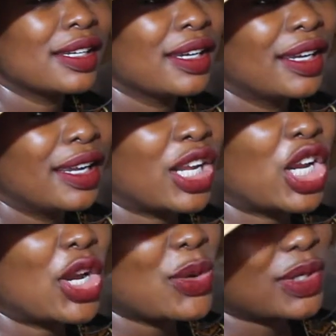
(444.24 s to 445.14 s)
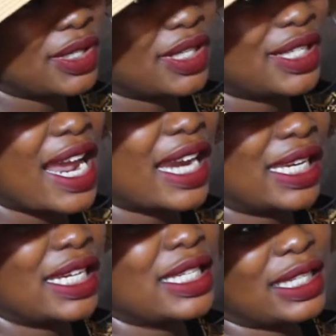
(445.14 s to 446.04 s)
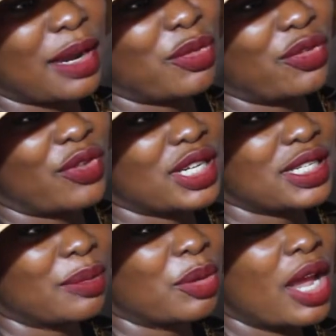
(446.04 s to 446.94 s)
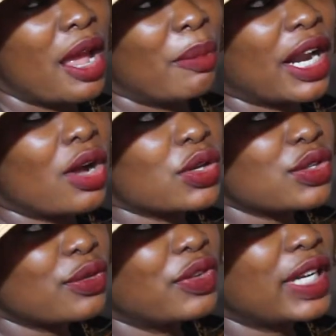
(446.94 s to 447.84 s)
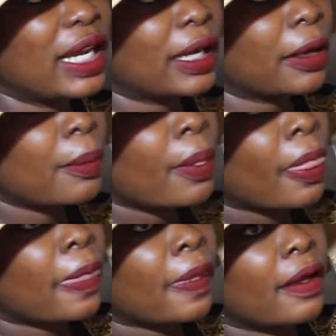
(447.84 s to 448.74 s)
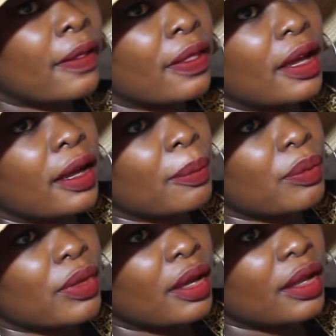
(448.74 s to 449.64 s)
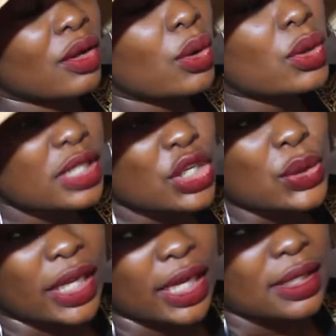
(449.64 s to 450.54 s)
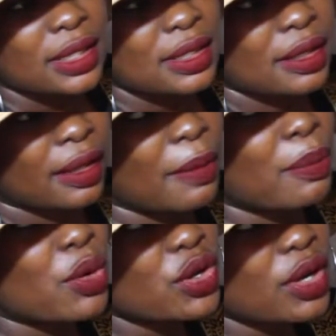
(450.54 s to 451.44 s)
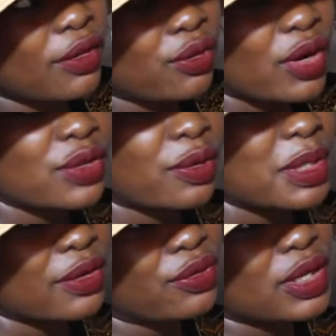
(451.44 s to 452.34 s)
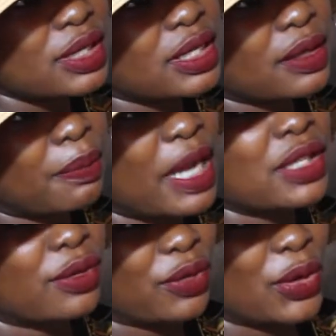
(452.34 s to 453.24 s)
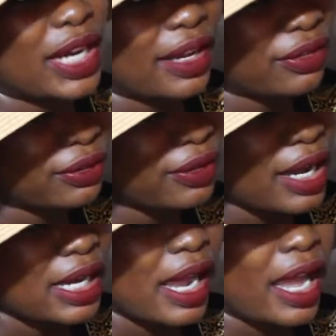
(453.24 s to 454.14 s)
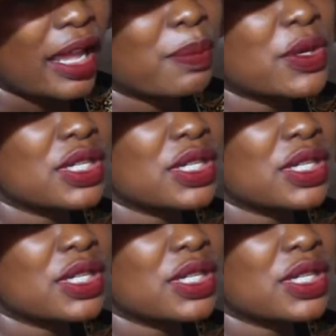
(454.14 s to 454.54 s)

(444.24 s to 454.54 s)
a close, tight-knit type of friendship. But I also feel like the older you get, the more you have friends from different parts of your life. And I appreciate